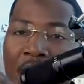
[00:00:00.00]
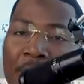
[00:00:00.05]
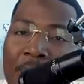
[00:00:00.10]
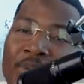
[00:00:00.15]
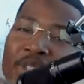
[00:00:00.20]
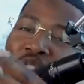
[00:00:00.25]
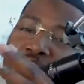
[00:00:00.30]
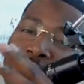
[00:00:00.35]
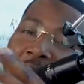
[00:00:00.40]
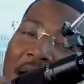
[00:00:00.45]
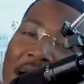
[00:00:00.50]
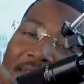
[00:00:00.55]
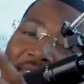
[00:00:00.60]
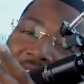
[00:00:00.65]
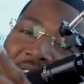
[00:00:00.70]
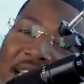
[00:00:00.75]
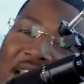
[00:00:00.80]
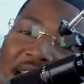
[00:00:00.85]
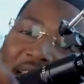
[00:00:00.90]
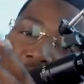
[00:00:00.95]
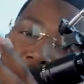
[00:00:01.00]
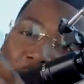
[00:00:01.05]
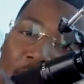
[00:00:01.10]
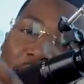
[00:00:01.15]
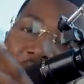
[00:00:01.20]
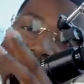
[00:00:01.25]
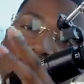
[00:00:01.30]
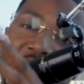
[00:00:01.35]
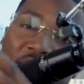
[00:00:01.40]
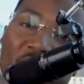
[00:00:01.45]
But you have to get the
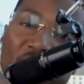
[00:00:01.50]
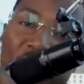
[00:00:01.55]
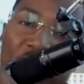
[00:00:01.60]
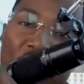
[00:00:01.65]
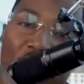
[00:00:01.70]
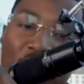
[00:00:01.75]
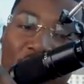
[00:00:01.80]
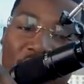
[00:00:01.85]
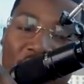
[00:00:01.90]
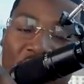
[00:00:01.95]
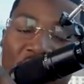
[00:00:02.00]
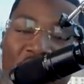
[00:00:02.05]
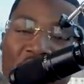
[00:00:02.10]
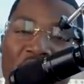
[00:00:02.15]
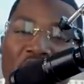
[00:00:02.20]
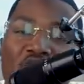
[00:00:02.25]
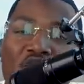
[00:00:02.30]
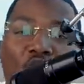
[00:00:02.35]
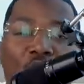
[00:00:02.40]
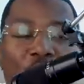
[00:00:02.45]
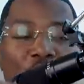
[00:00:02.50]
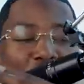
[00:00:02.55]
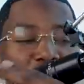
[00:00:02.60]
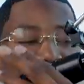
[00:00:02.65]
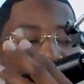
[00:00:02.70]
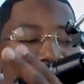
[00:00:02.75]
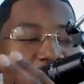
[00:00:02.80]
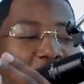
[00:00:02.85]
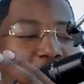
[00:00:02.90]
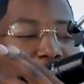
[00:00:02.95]
basic first. So we're going to
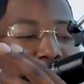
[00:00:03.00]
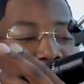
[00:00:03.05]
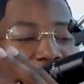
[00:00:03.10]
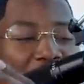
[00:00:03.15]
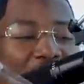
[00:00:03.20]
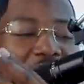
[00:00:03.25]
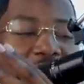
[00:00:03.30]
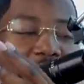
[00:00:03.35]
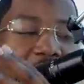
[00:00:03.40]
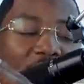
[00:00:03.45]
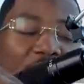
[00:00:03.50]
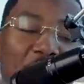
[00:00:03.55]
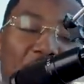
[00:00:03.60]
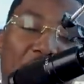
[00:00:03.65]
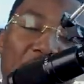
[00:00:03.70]
try to break down the